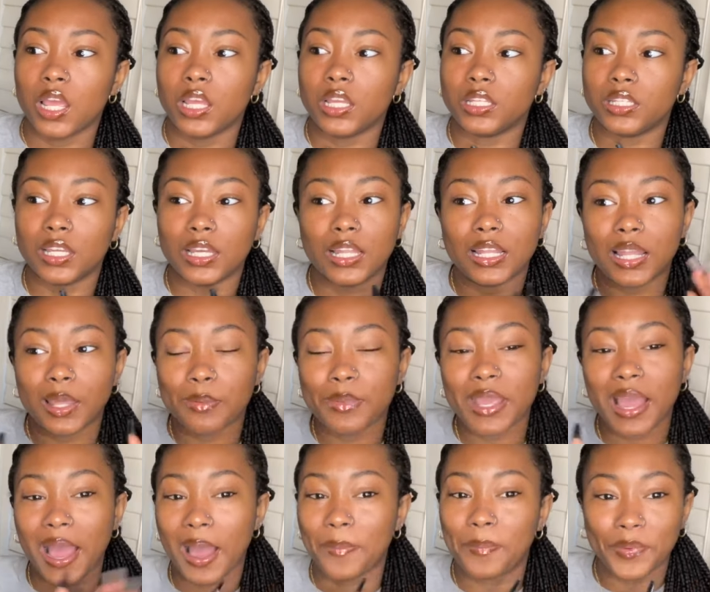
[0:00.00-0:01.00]
yeah, let me
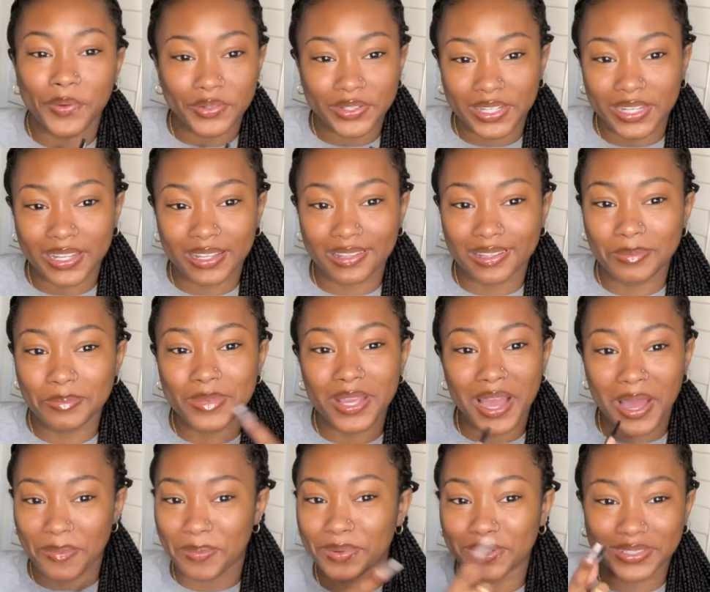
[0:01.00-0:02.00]
hop on it. Let me
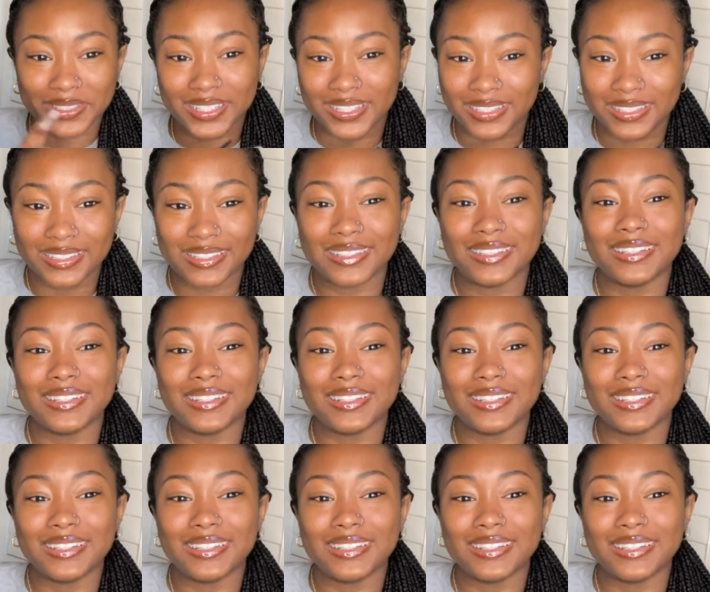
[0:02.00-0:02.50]
hop on it.